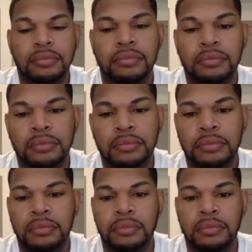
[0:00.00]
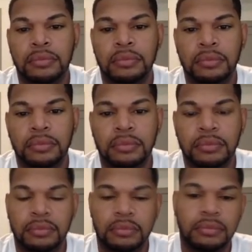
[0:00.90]

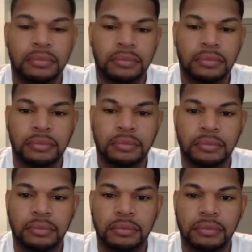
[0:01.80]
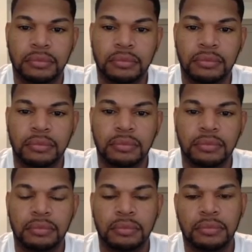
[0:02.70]

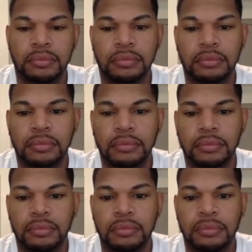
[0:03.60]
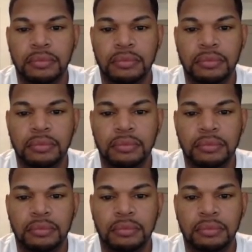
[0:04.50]

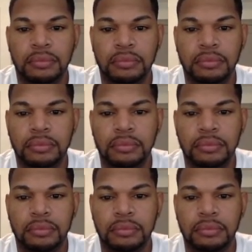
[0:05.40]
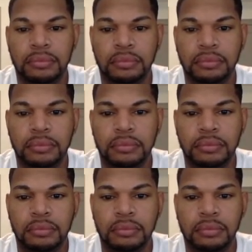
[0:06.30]

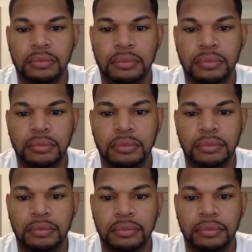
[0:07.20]
This person isn't speaking.